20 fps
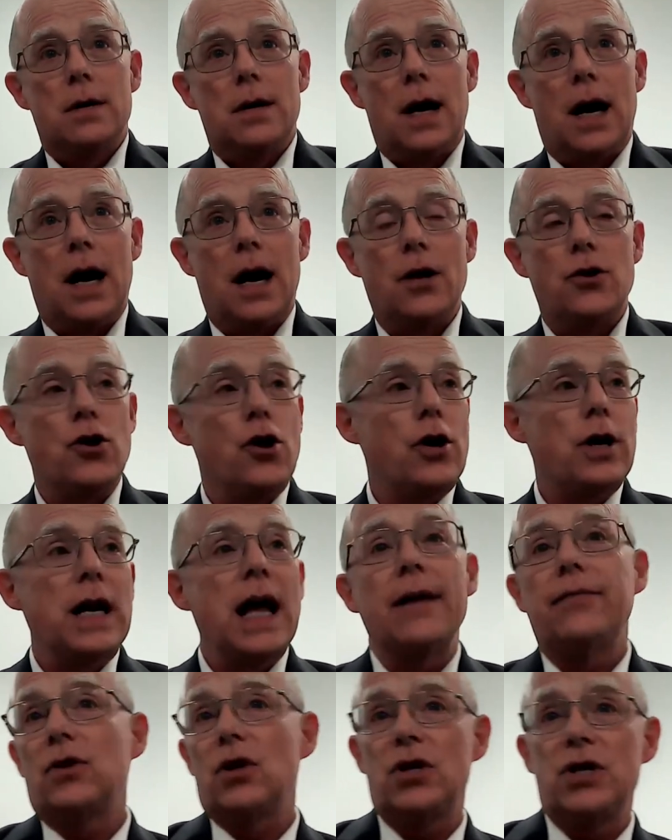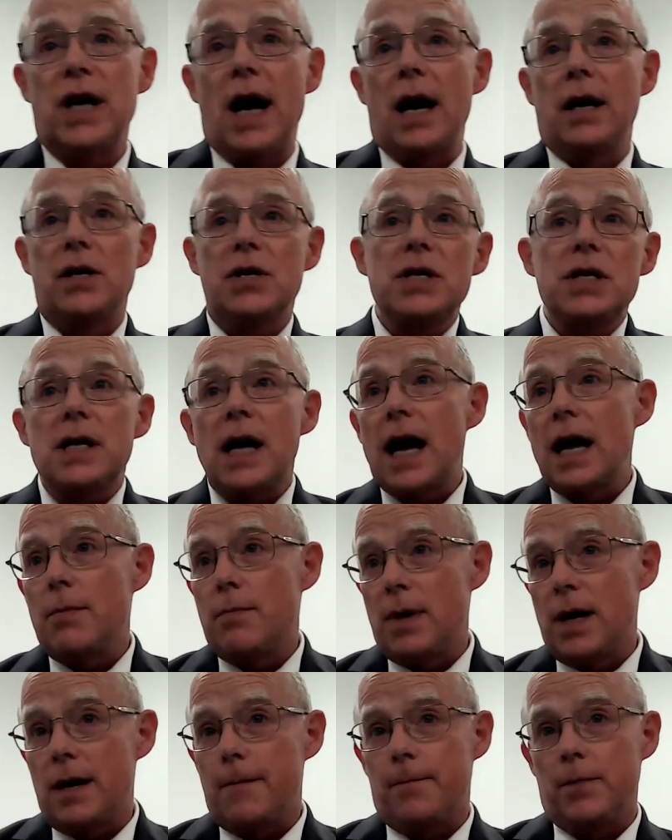uh, you're going to have to sign a
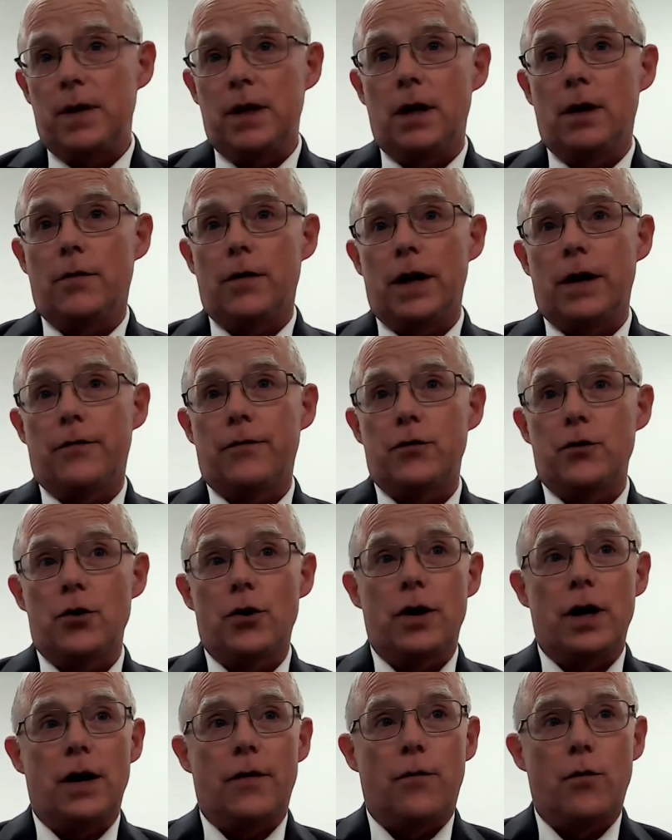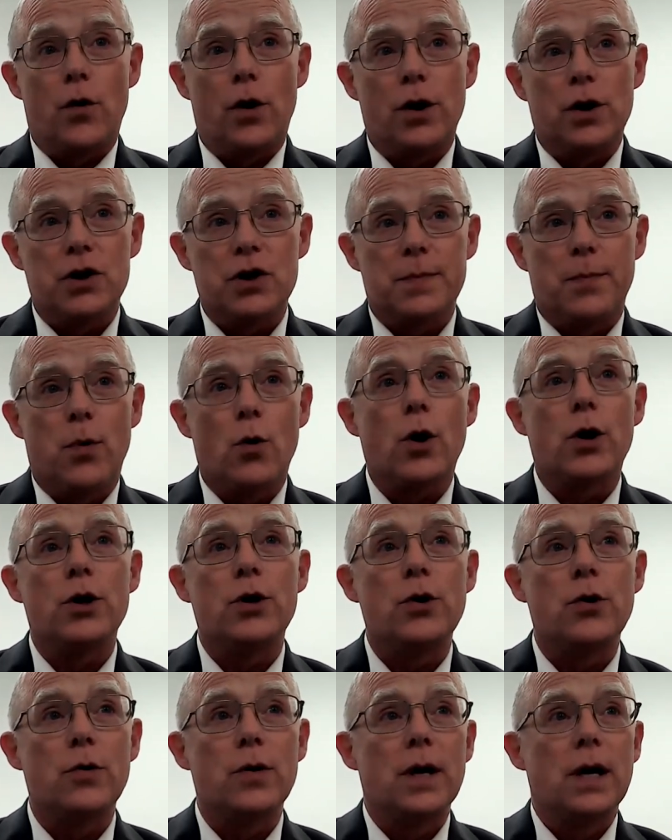statement if, if, you're, if we're going to support
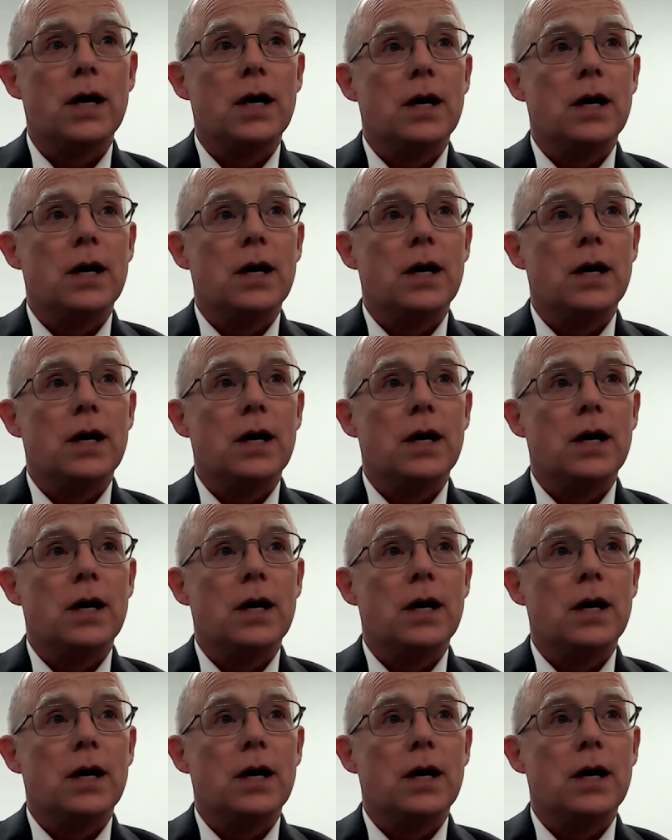you.